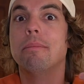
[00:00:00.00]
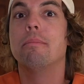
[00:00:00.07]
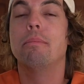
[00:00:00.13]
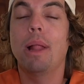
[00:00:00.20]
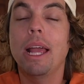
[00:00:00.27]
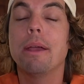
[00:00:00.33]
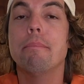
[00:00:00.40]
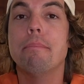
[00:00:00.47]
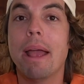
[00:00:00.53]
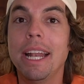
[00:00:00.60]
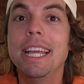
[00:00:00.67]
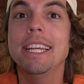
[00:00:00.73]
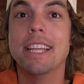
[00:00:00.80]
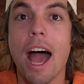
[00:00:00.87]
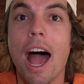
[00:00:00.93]
Like,
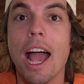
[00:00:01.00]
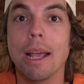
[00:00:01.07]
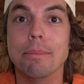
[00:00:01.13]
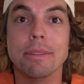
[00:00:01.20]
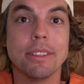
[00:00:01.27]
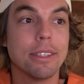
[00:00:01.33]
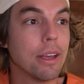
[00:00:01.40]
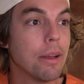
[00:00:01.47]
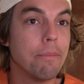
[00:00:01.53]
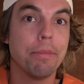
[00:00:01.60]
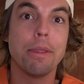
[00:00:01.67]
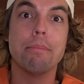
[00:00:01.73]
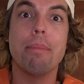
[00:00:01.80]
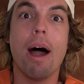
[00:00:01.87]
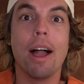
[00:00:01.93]
many times.
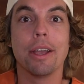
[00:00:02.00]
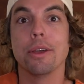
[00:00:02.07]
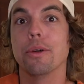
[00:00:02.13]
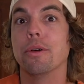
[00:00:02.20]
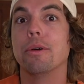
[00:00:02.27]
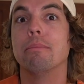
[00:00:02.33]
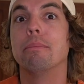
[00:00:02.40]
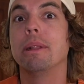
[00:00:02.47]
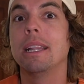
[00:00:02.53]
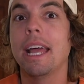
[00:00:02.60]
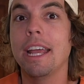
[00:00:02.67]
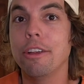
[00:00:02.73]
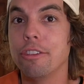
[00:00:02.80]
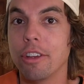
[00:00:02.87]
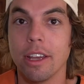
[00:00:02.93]
Baku,
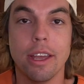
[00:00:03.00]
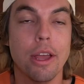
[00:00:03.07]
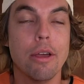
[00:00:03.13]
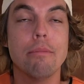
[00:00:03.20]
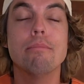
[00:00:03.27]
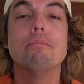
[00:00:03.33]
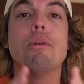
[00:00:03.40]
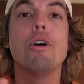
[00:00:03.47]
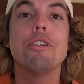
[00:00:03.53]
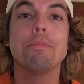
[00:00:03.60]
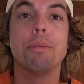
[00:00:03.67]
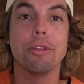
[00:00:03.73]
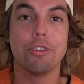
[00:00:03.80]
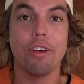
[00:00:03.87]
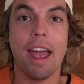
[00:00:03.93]
Malaysia,
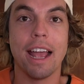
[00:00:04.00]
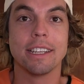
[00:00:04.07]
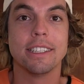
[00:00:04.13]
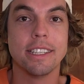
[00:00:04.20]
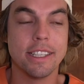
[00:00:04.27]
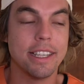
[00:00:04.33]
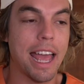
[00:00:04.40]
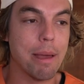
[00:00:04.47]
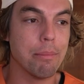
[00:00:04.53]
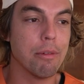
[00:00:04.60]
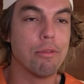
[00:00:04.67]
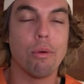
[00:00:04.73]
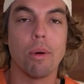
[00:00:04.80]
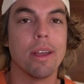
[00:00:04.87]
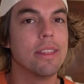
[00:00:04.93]
multiple tracks, this has happened
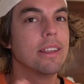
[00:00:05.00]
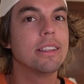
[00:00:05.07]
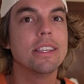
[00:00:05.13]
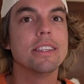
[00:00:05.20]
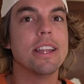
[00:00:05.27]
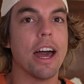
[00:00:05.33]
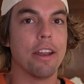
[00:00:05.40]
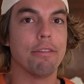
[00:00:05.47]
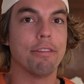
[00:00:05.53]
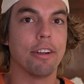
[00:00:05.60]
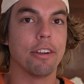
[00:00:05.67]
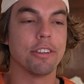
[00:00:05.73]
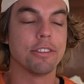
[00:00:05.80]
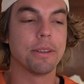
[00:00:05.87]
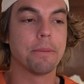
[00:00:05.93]
before. This is not a
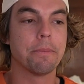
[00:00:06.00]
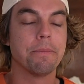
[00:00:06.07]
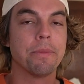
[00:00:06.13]
first.